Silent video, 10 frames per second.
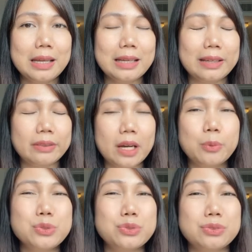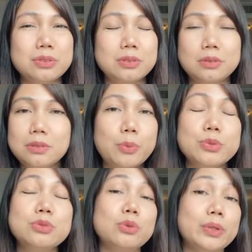and that was
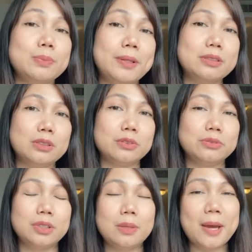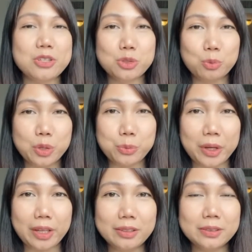so expensive. Imagine one
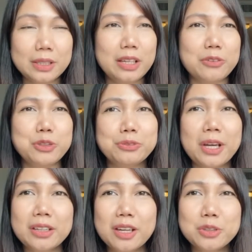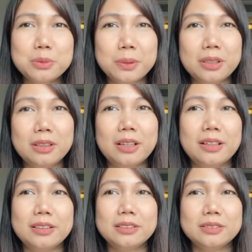way. If you're flying out to
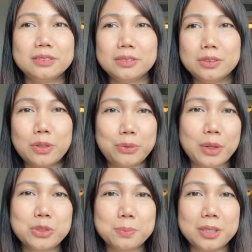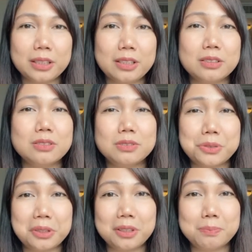Manila, a round trip ticket
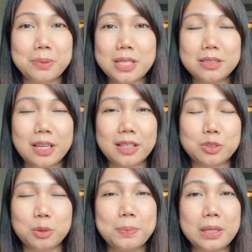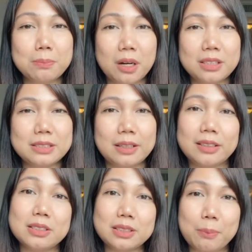during peak days or peak months like
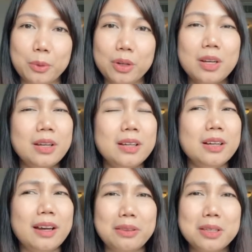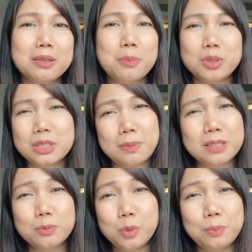December, I think the most
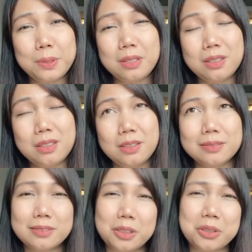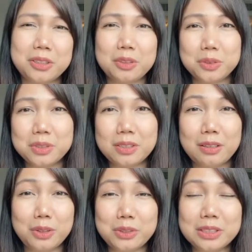expensive would be around 800,
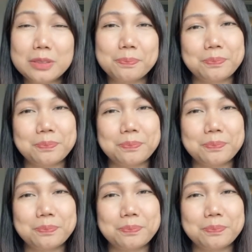900,